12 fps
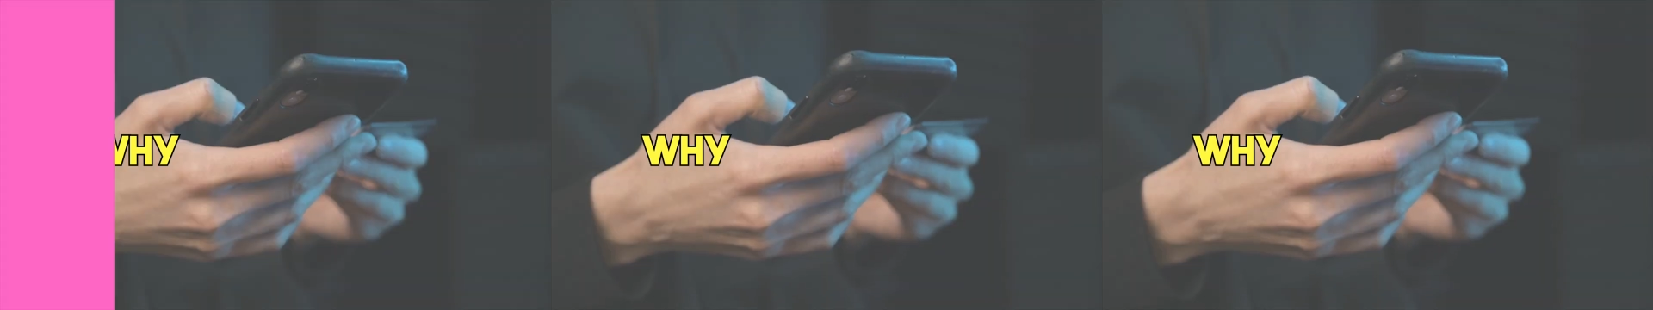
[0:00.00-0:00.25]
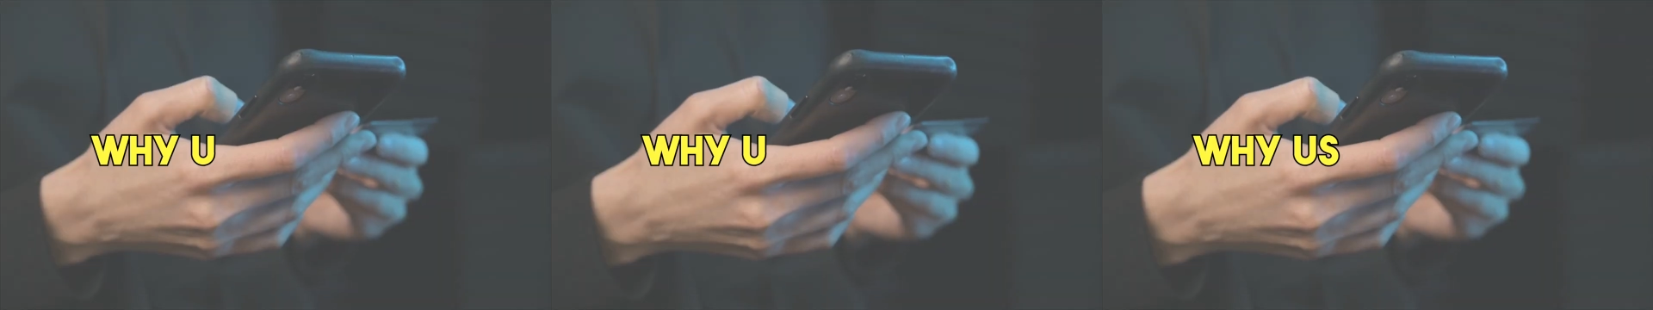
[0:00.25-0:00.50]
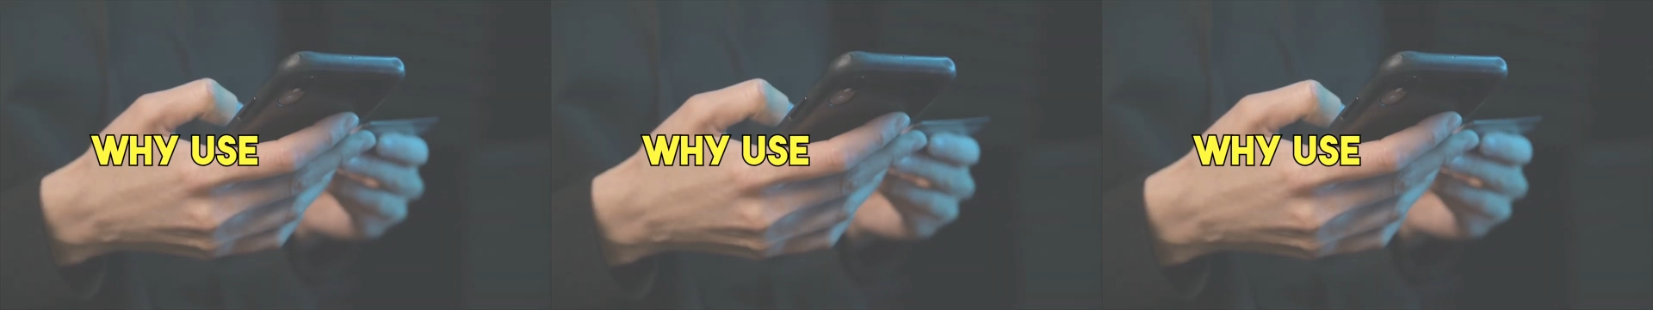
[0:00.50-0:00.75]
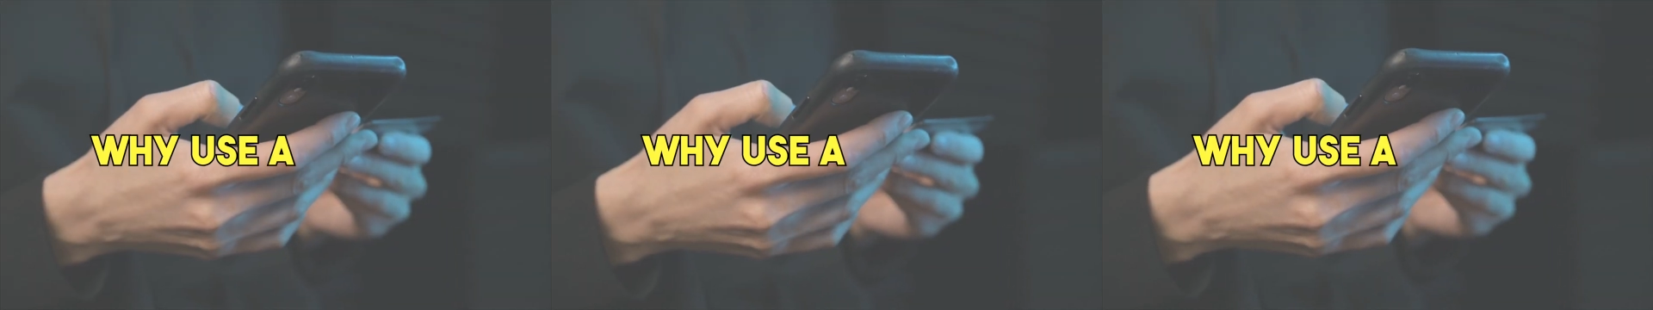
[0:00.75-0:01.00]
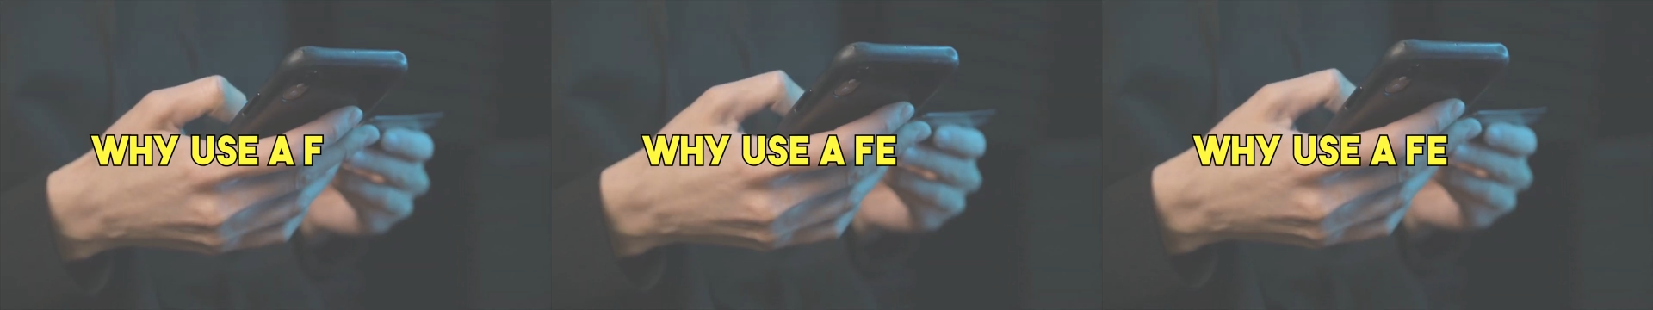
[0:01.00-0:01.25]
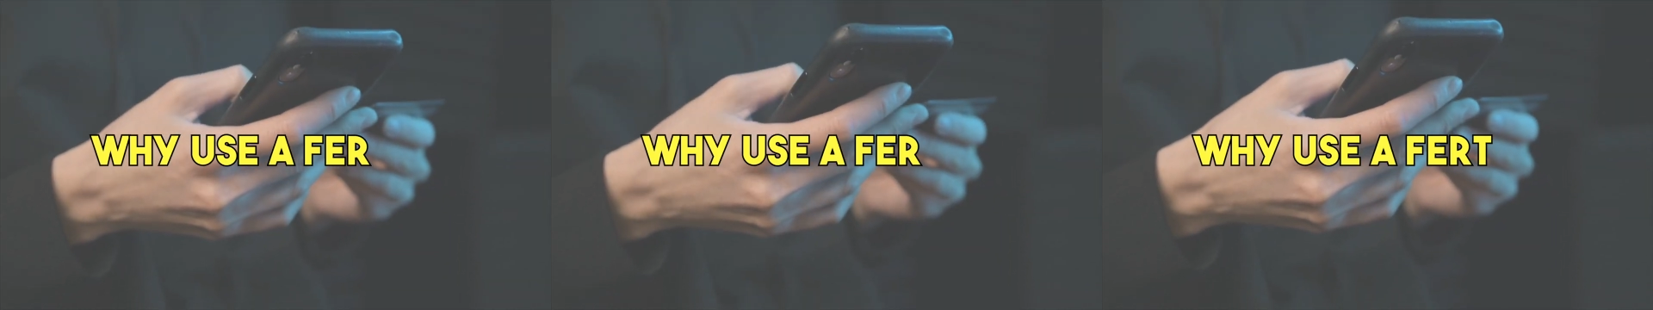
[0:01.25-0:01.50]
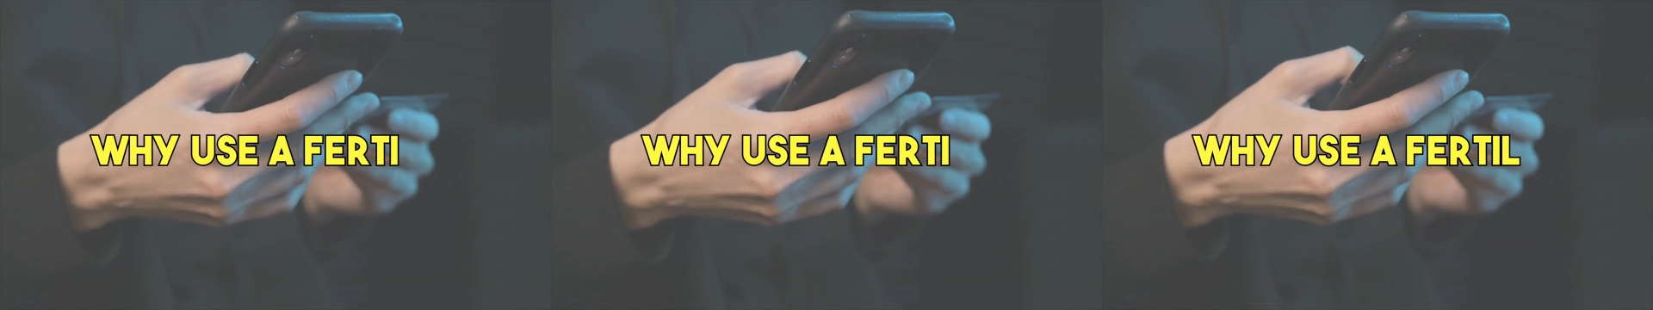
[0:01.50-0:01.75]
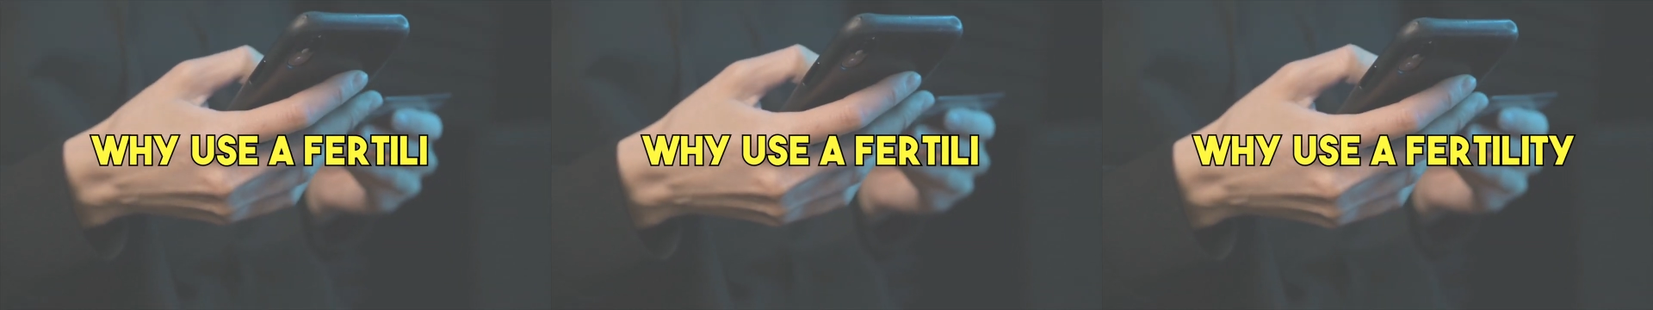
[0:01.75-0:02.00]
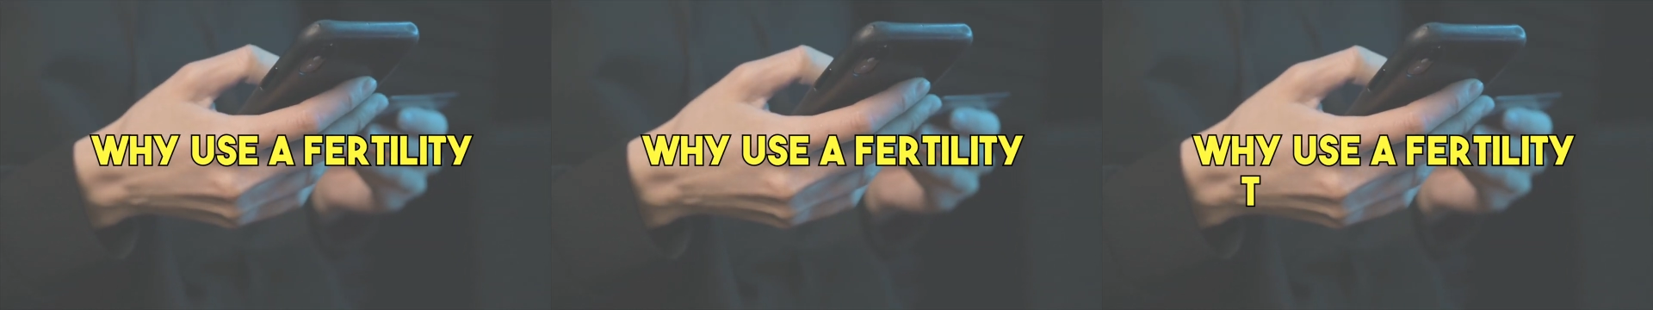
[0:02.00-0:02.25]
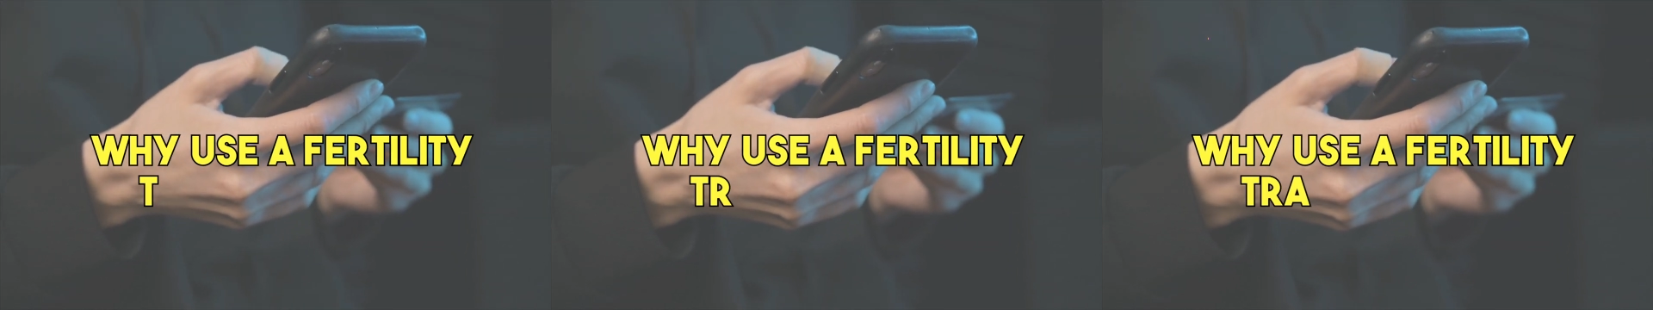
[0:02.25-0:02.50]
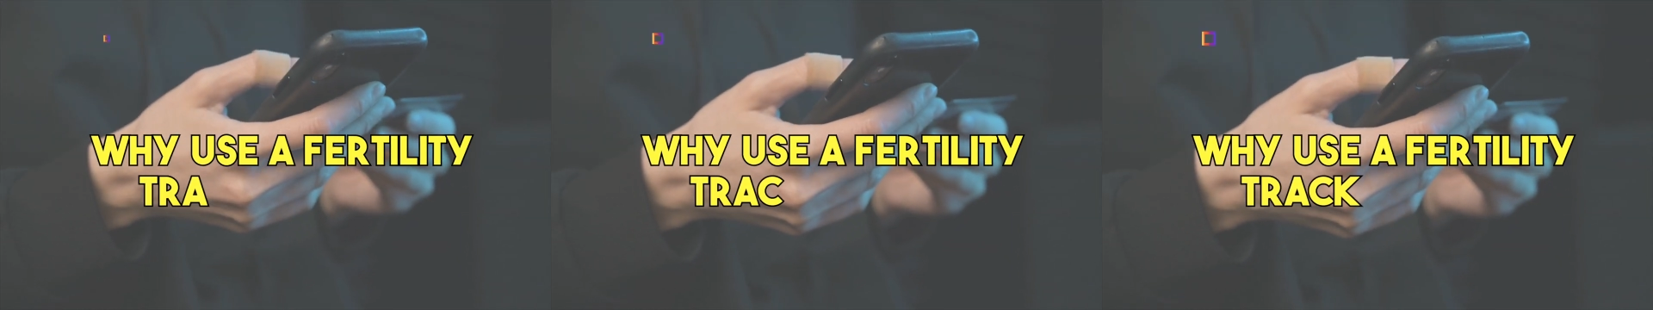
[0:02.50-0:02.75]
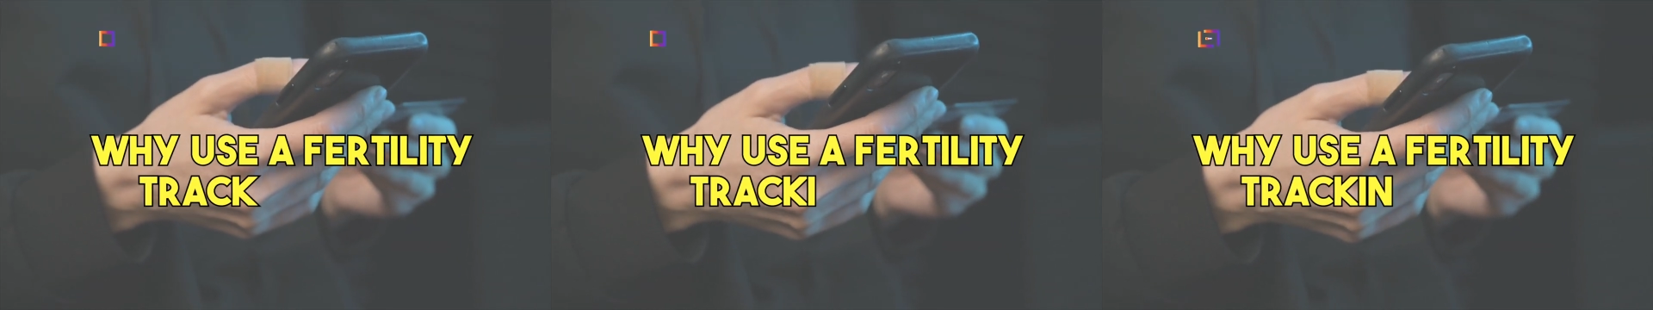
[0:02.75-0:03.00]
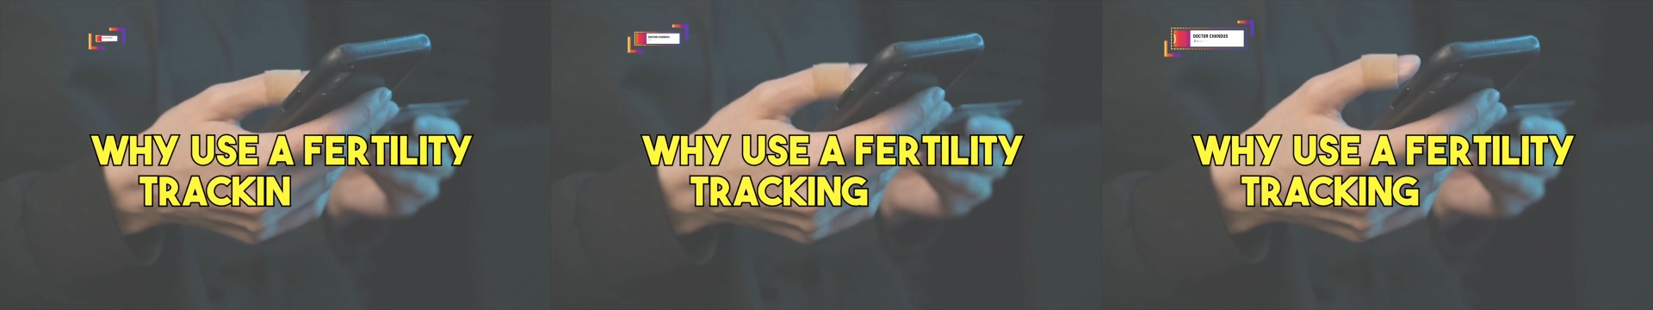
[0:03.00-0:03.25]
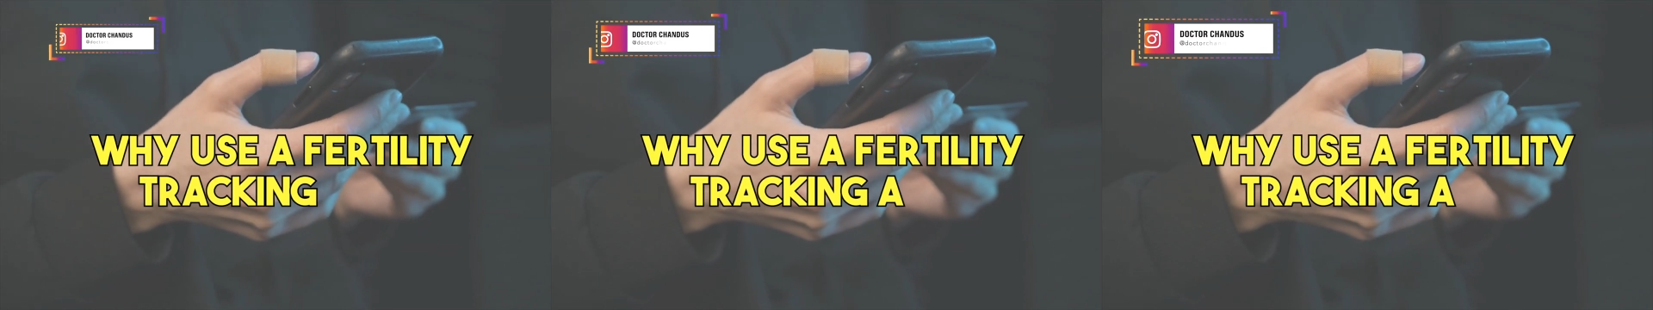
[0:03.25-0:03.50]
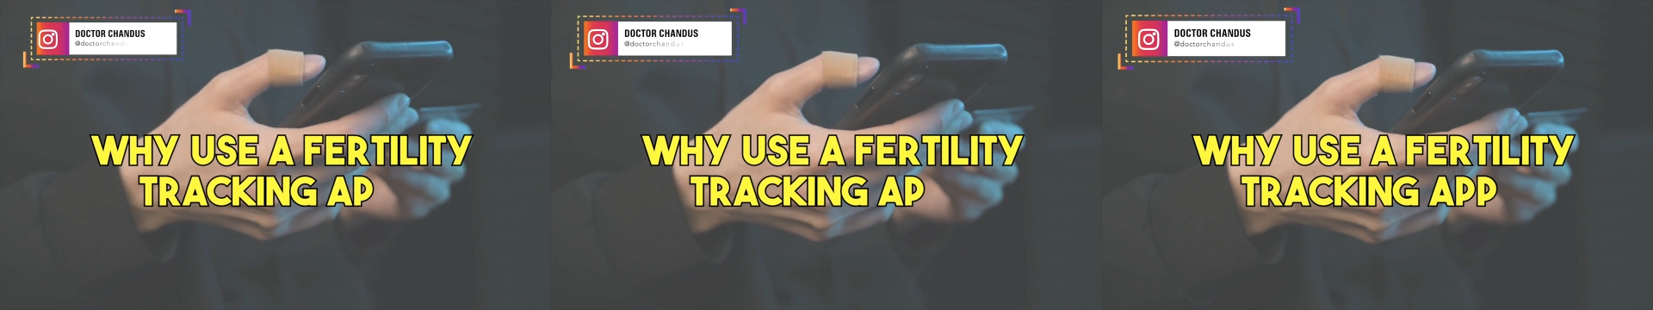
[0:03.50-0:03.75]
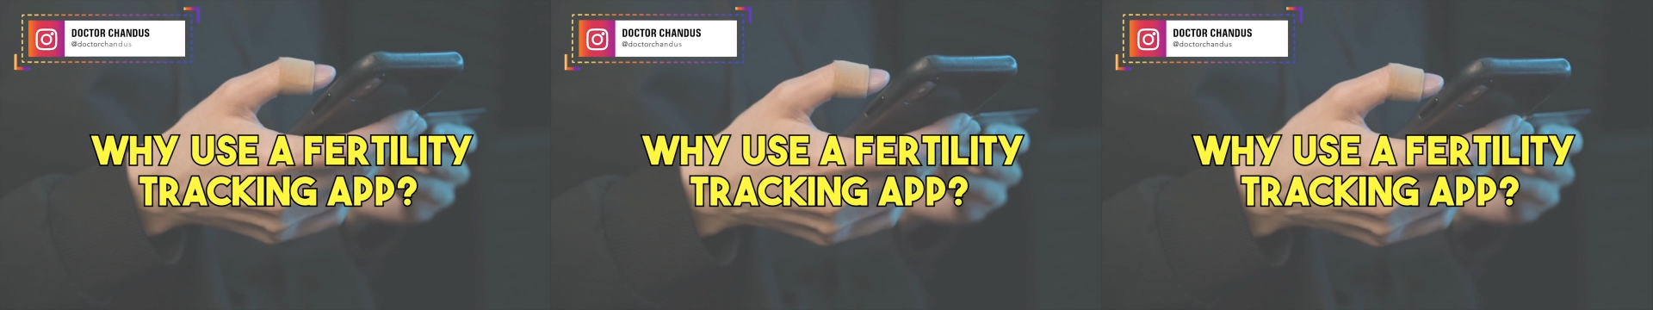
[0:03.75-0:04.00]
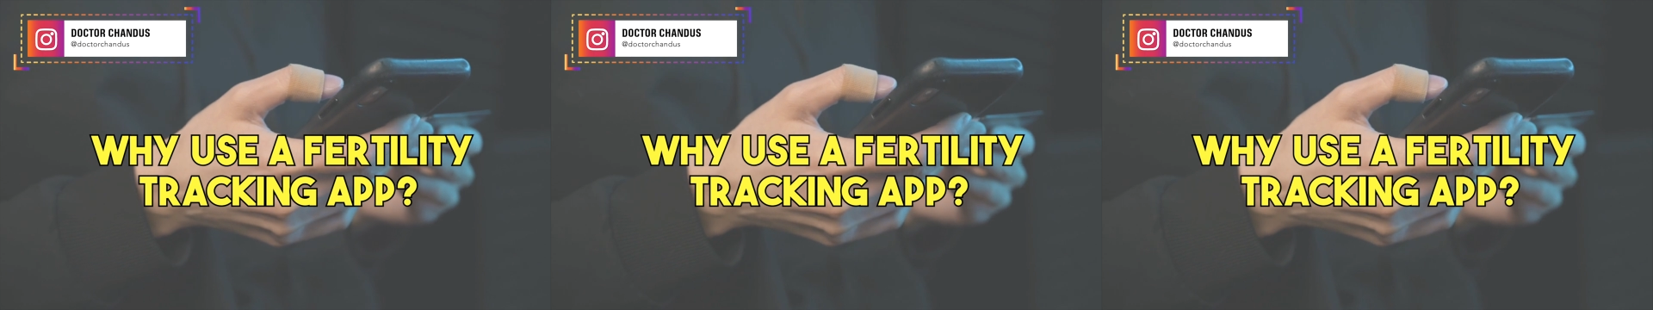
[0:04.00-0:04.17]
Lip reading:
No face is visible, so there are no lips to read.